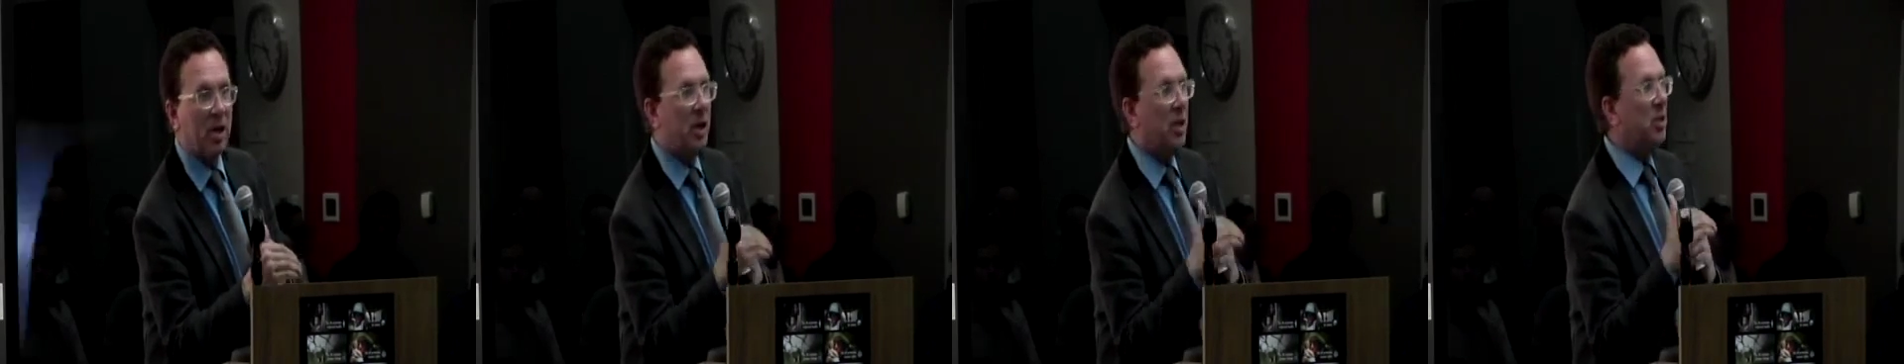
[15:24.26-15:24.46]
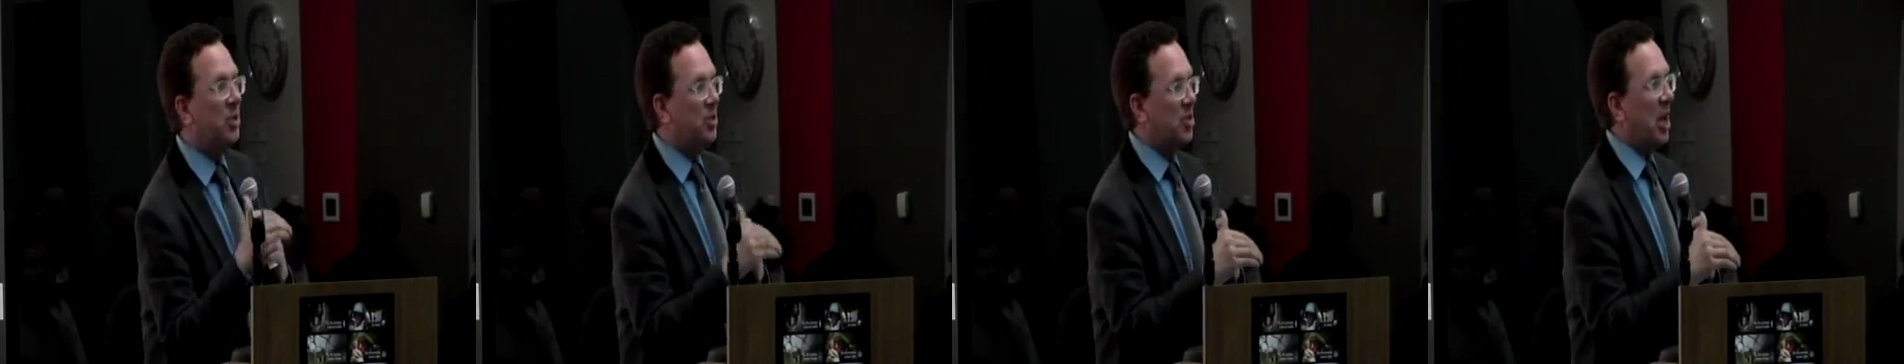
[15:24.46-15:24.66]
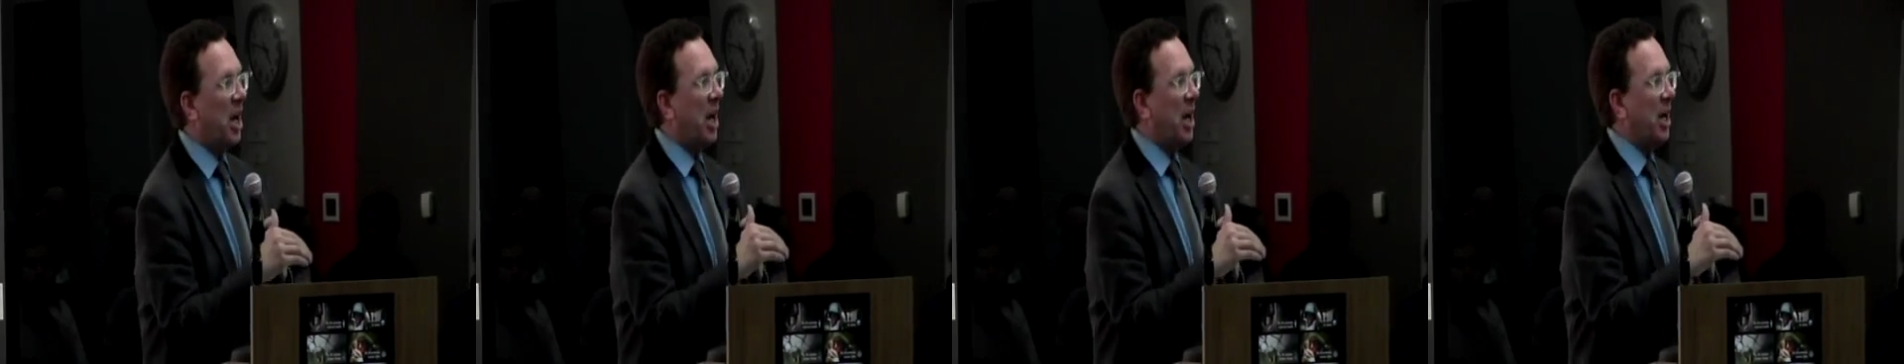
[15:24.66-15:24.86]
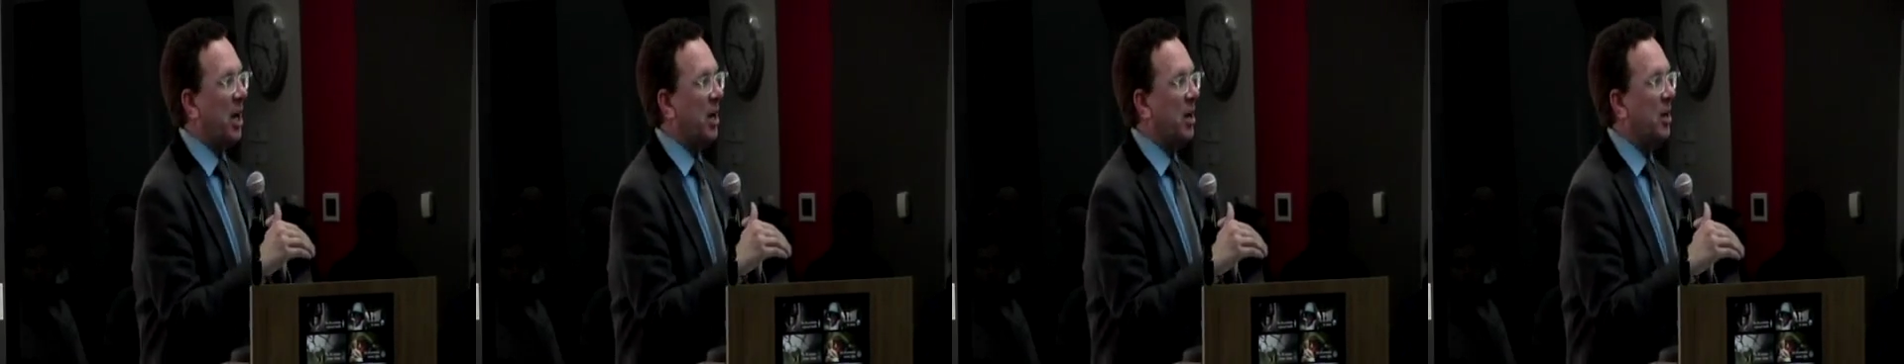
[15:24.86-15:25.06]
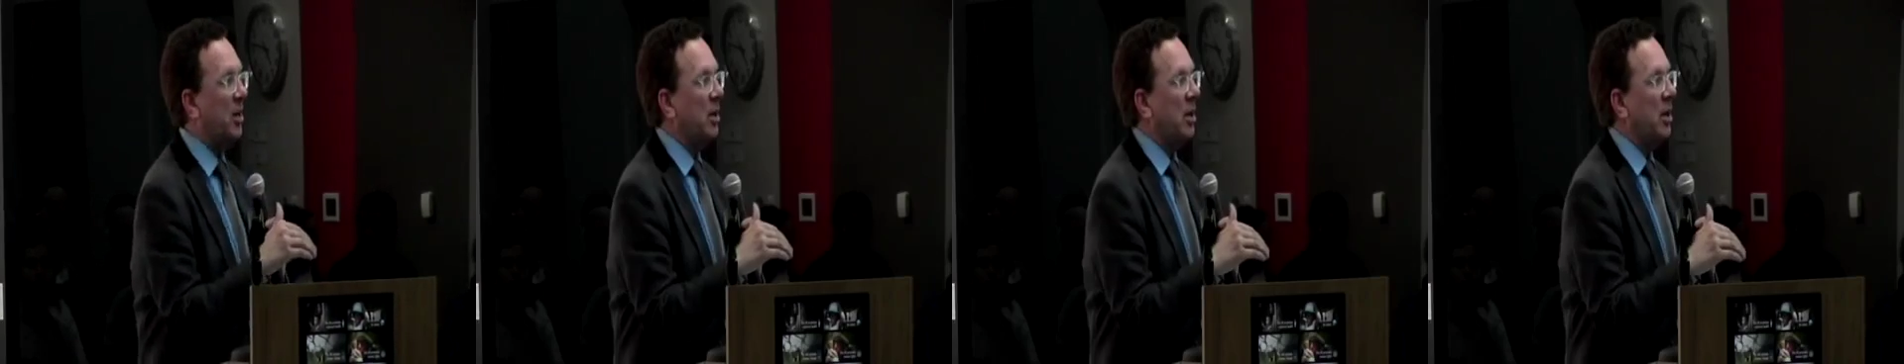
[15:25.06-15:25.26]
in
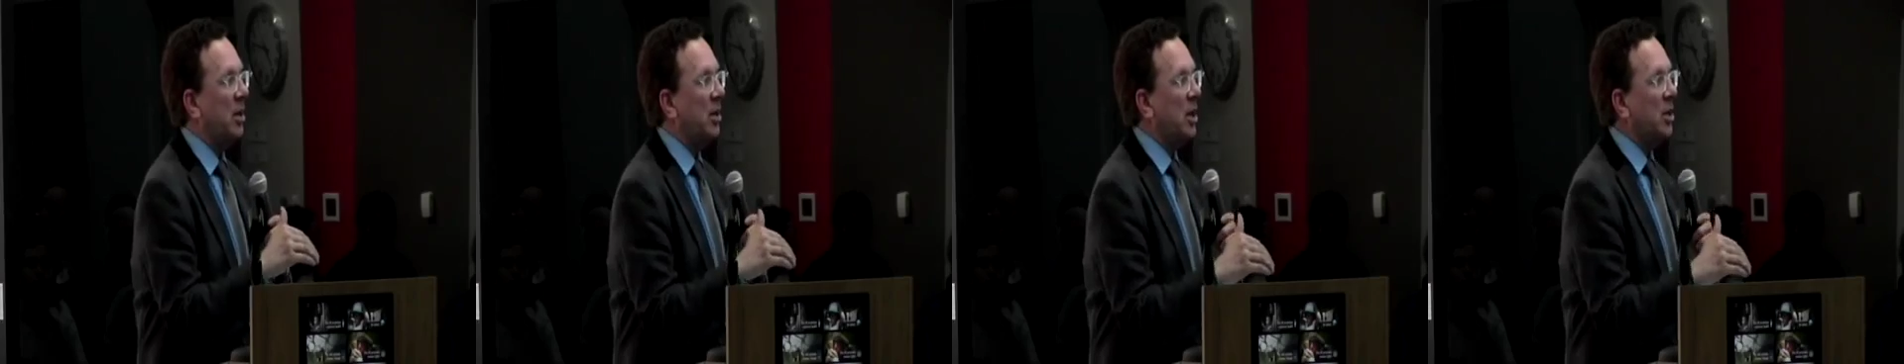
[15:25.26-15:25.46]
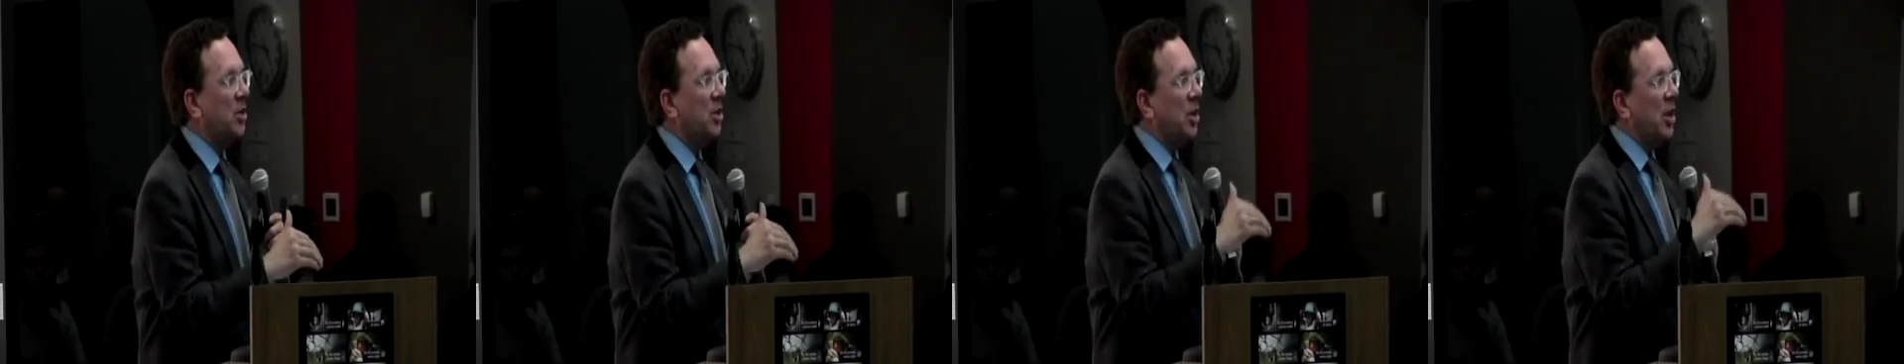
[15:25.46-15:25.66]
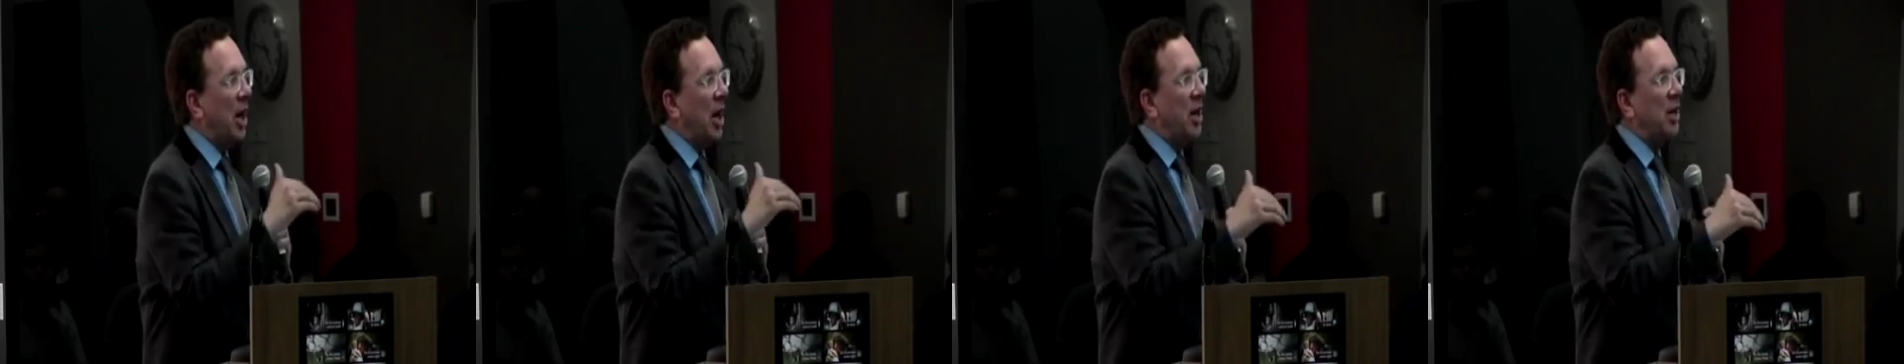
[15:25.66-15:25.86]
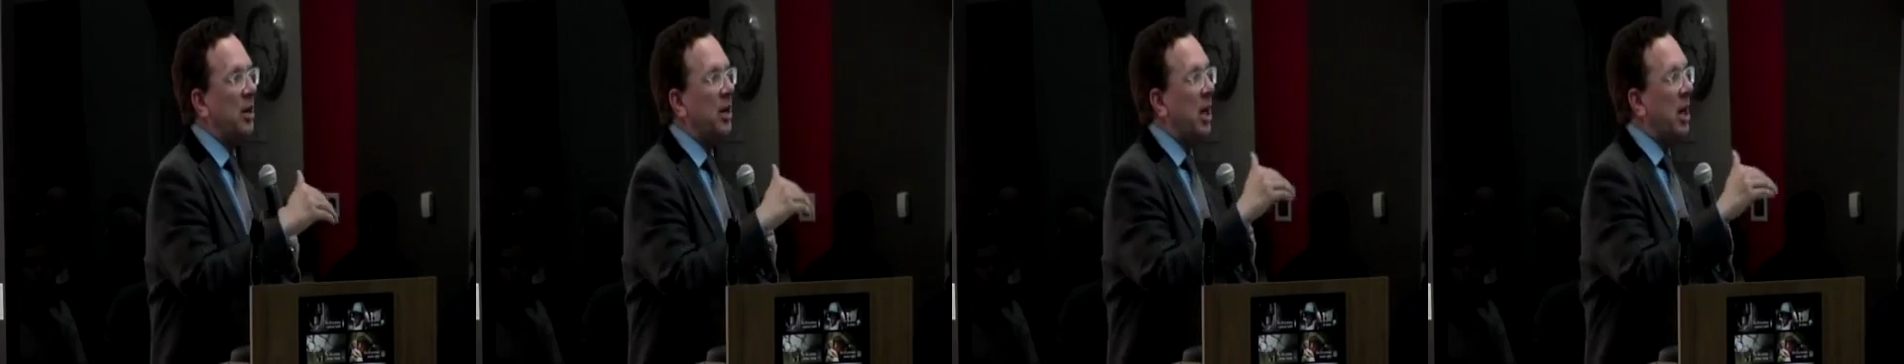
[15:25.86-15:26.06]
saying that the United